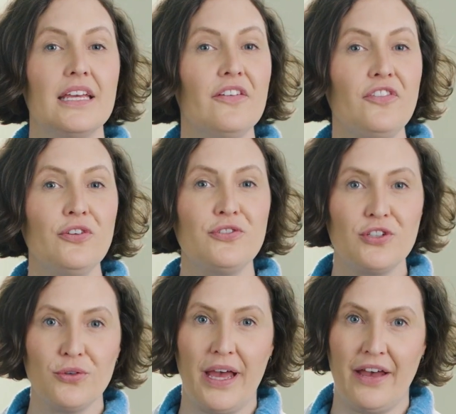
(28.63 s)
If you
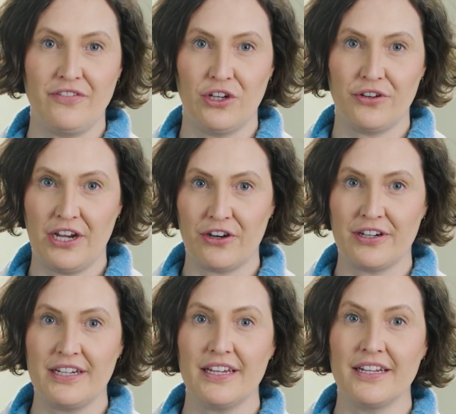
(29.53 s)
do have
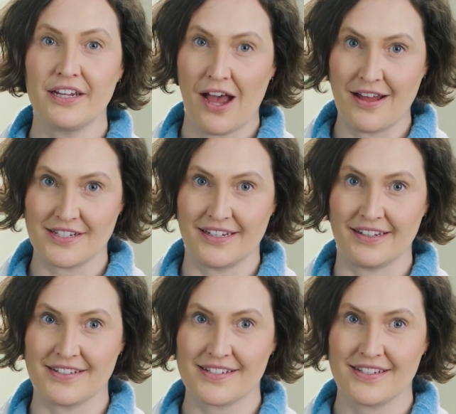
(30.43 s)
urinary
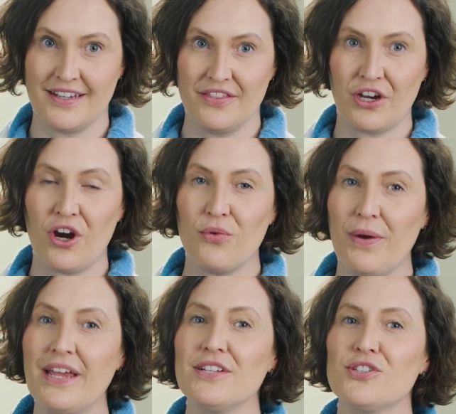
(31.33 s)
incontinence, there are
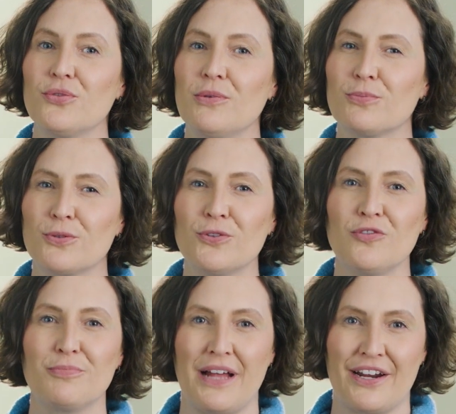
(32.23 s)
ways to
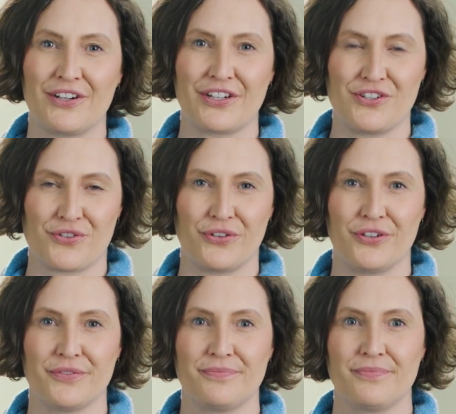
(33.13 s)
improve bladder control.